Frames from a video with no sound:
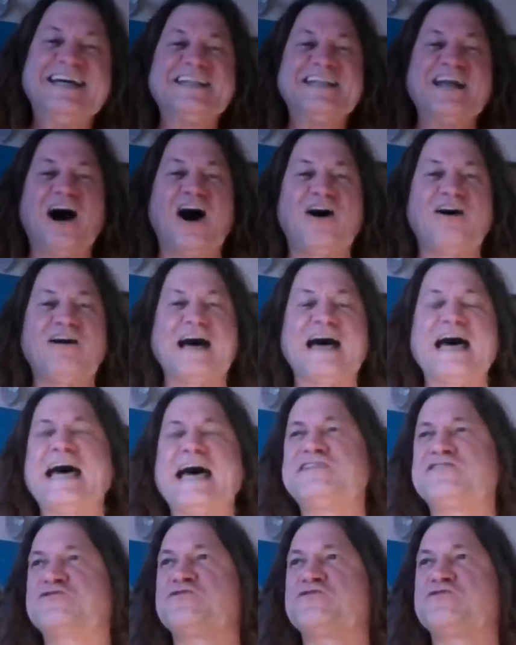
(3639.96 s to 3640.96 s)
you know,
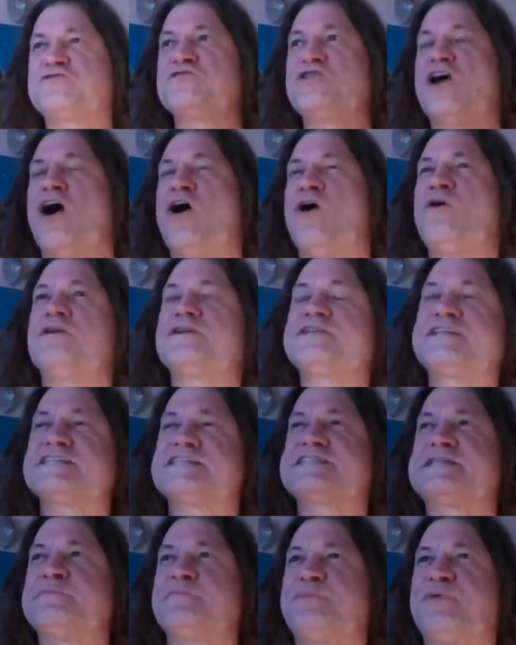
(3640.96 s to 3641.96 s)
and to know the
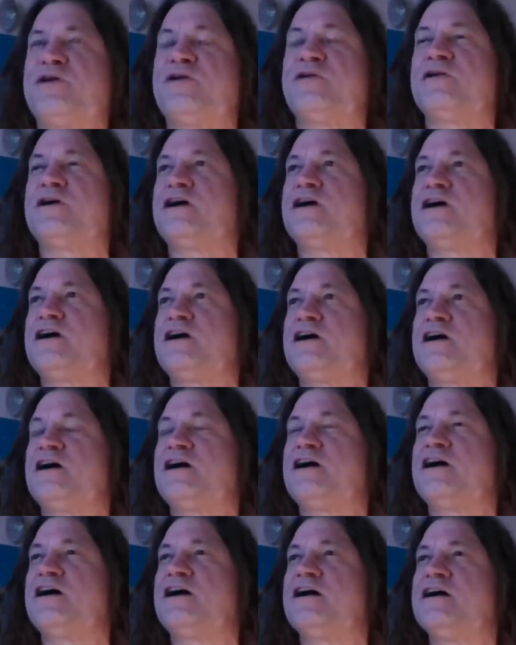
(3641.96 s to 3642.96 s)

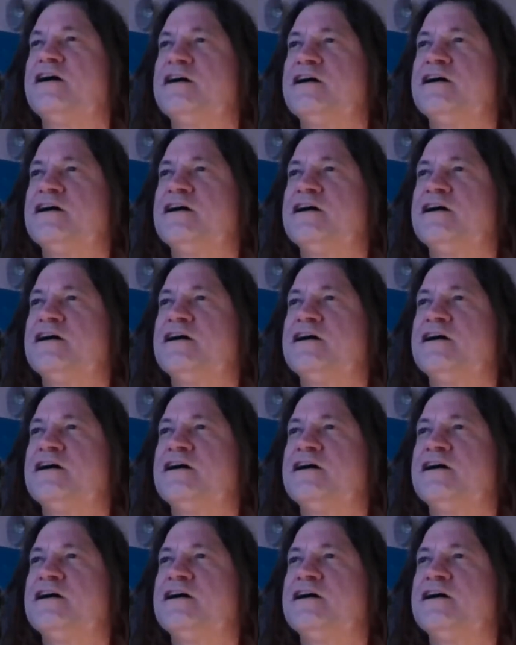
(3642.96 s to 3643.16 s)
simple